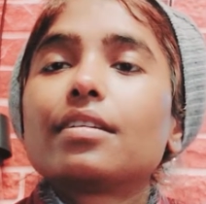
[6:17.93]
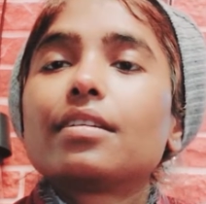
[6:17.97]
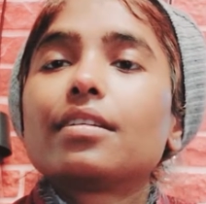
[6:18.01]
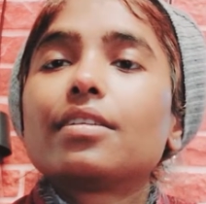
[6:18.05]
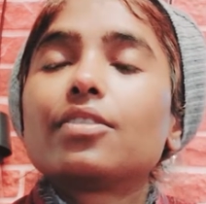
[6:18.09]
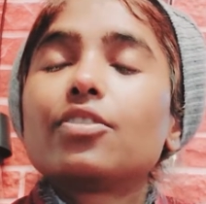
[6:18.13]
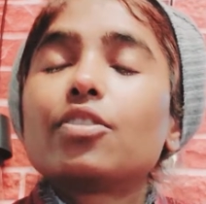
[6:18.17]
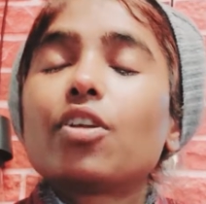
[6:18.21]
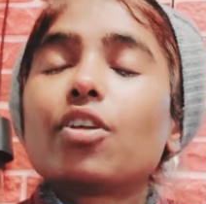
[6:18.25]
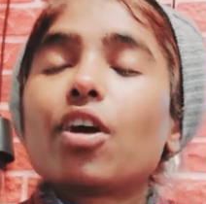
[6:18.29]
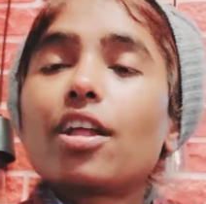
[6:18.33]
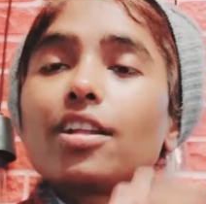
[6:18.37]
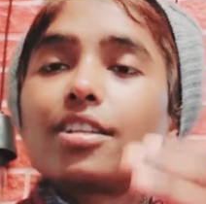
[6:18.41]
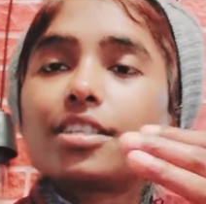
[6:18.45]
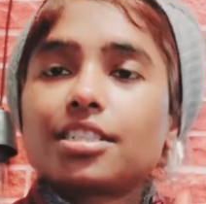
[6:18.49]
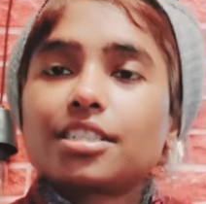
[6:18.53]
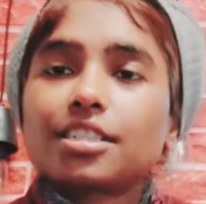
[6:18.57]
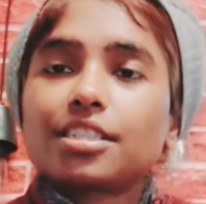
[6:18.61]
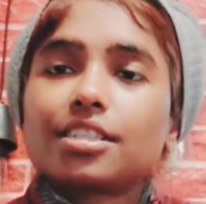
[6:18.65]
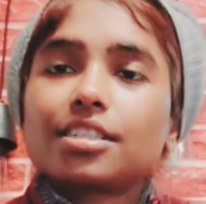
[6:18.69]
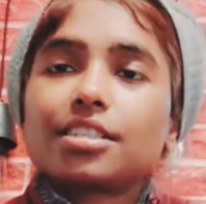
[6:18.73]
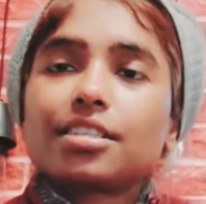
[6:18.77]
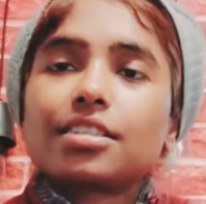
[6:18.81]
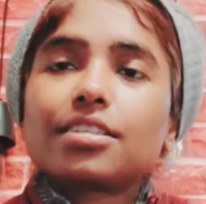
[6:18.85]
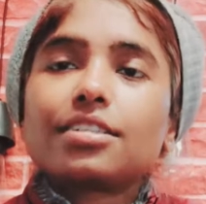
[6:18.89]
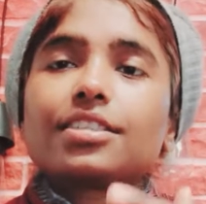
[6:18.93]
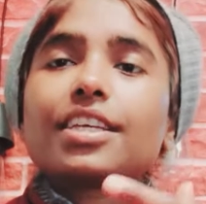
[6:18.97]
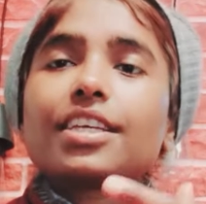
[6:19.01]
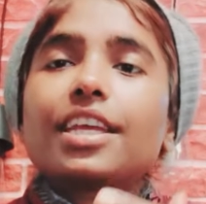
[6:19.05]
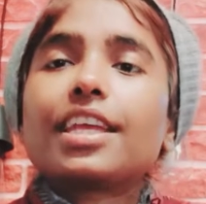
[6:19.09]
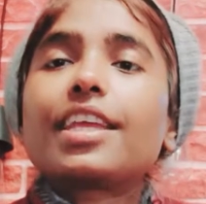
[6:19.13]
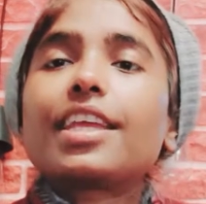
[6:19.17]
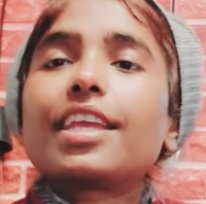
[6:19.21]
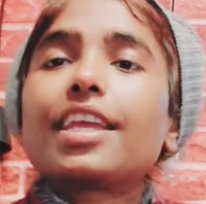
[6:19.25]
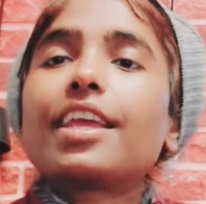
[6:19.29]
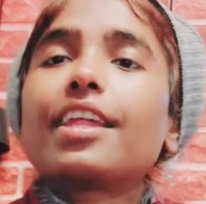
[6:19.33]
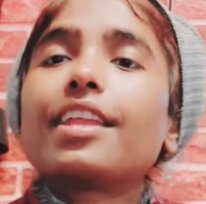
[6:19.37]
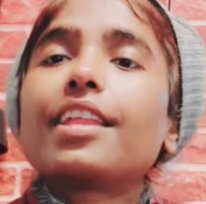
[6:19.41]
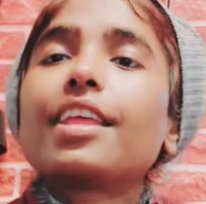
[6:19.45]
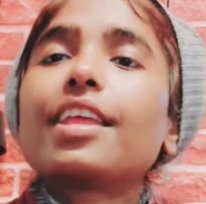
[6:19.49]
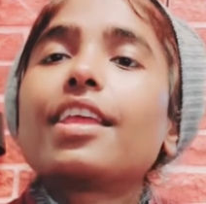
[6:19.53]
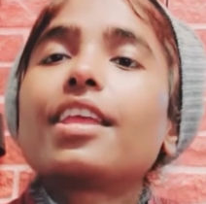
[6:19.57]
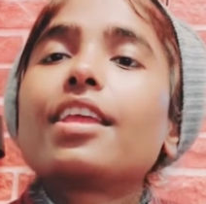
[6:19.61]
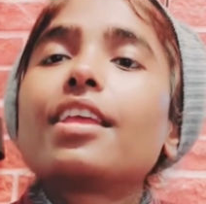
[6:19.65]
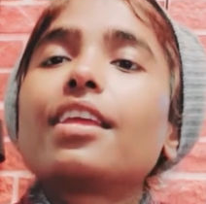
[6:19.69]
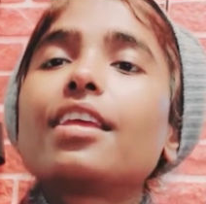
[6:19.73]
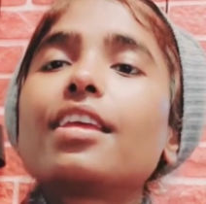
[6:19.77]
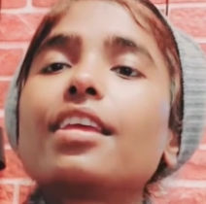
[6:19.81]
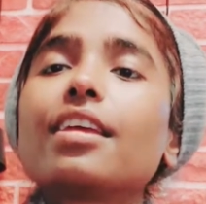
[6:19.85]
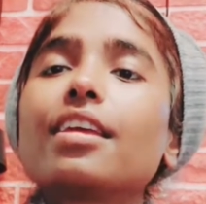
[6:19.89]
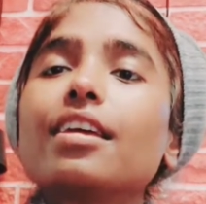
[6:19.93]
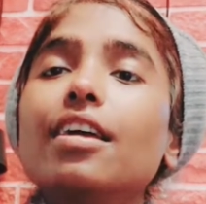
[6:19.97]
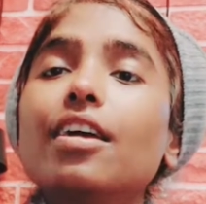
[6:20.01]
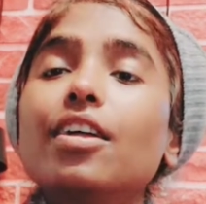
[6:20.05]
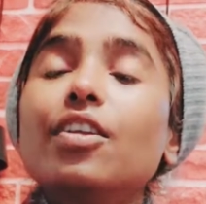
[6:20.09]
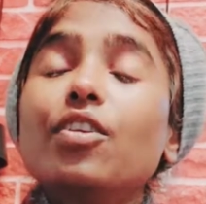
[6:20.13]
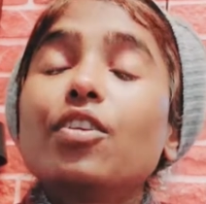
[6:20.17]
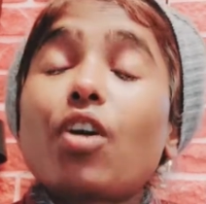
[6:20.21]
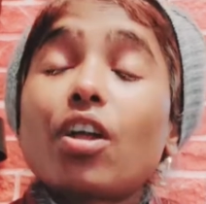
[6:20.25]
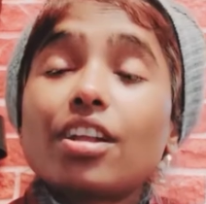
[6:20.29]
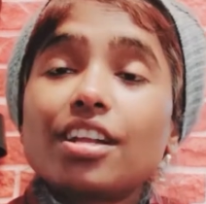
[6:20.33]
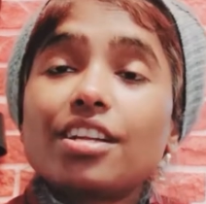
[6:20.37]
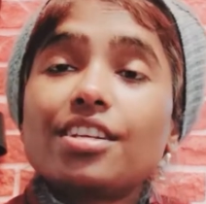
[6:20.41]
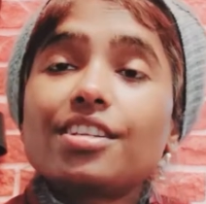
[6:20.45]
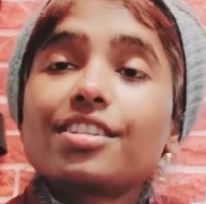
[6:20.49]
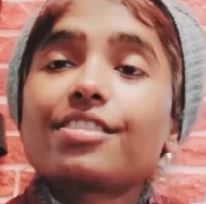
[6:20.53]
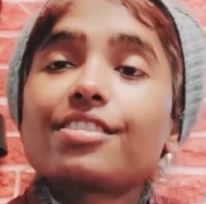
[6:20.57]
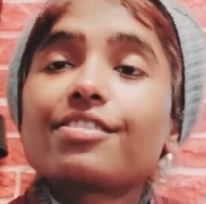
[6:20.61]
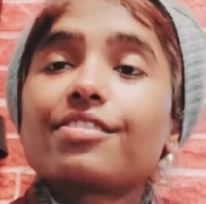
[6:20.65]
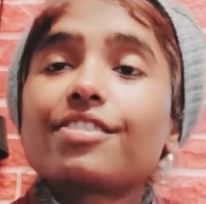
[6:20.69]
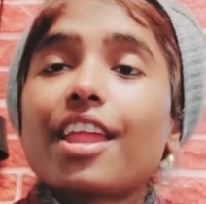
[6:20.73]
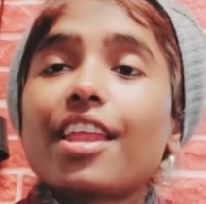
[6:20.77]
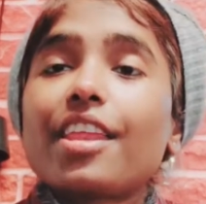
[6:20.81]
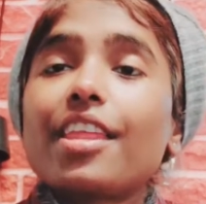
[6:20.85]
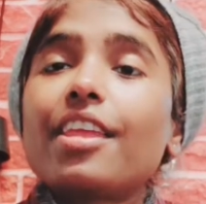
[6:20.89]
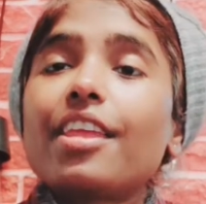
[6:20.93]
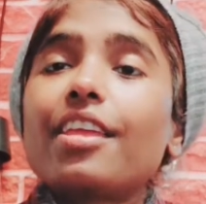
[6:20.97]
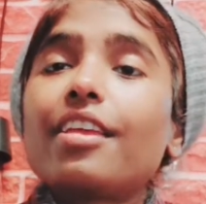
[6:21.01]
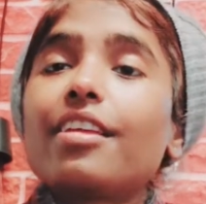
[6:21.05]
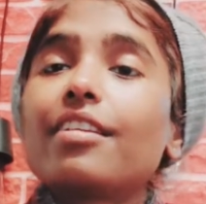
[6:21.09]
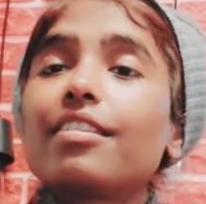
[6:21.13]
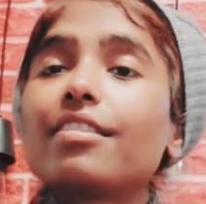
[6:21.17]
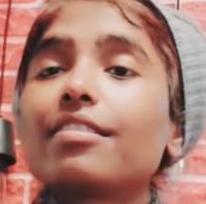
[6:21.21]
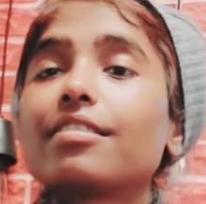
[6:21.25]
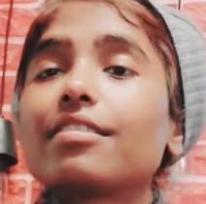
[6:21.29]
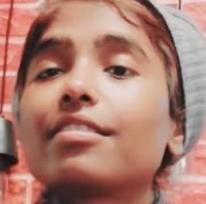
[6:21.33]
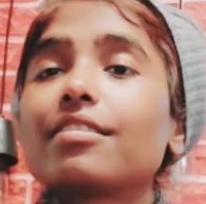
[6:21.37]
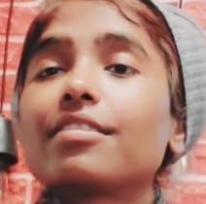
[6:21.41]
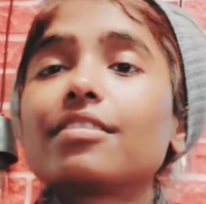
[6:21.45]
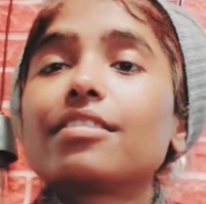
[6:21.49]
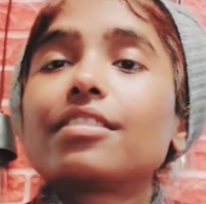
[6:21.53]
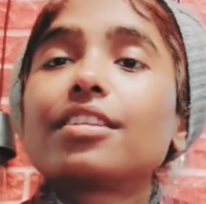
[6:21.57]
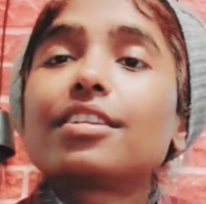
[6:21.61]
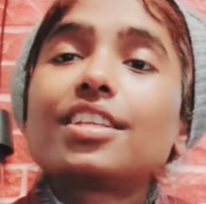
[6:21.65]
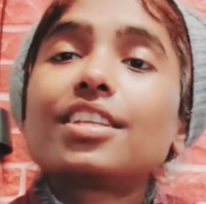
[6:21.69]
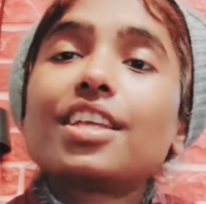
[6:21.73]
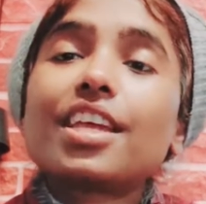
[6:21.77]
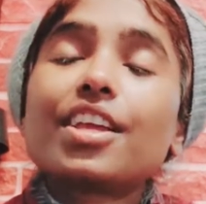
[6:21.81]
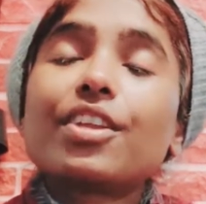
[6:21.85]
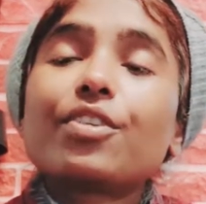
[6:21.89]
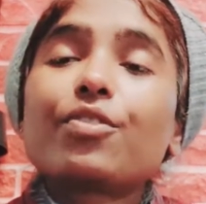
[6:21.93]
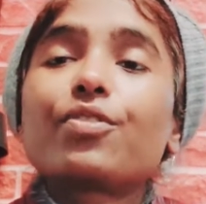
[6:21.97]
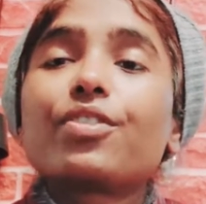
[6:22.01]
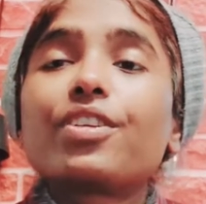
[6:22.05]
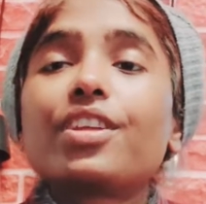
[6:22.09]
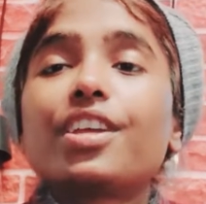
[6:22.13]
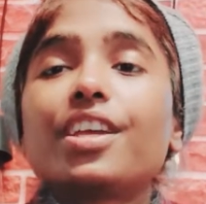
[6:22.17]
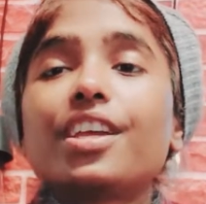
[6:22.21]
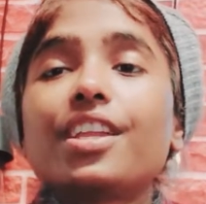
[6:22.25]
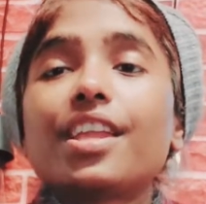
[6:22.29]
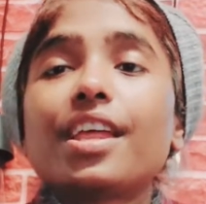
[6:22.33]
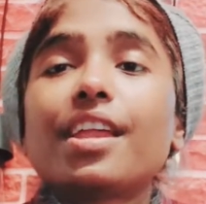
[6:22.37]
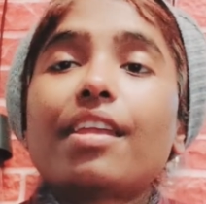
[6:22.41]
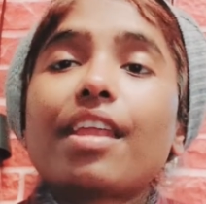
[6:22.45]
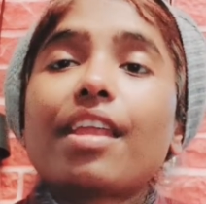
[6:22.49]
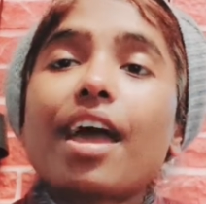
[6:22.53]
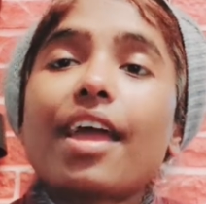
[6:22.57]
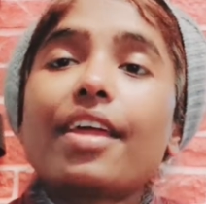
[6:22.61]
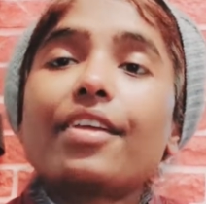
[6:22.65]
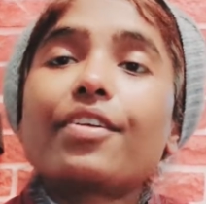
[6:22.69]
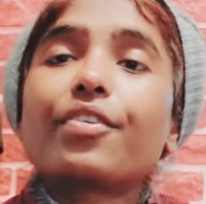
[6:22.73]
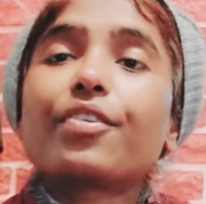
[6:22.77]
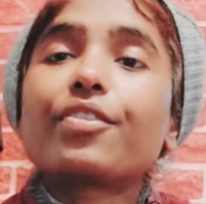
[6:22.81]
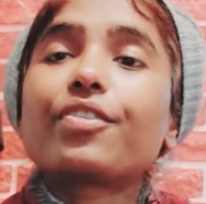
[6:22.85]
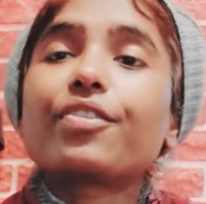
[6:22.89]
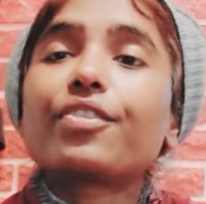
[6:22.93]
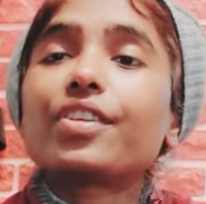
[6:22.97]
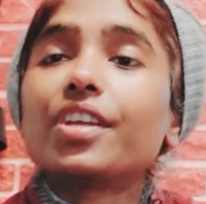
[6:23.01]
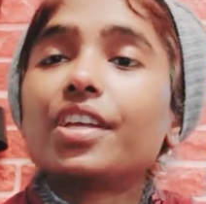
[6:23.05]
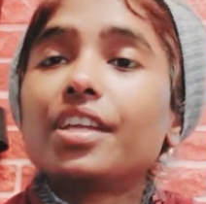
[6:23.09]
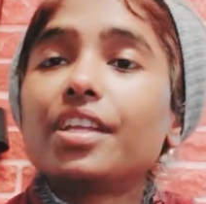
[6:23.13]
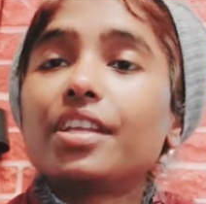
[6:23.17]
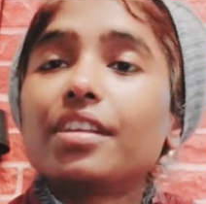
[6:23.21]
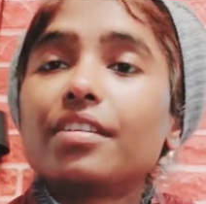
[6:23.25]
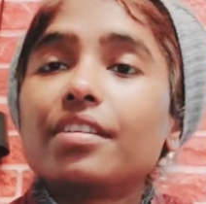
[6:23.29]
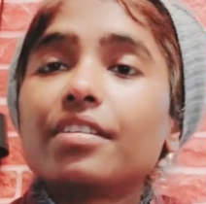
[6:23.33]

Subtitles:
not take caring, not understanding the day routine and night routine.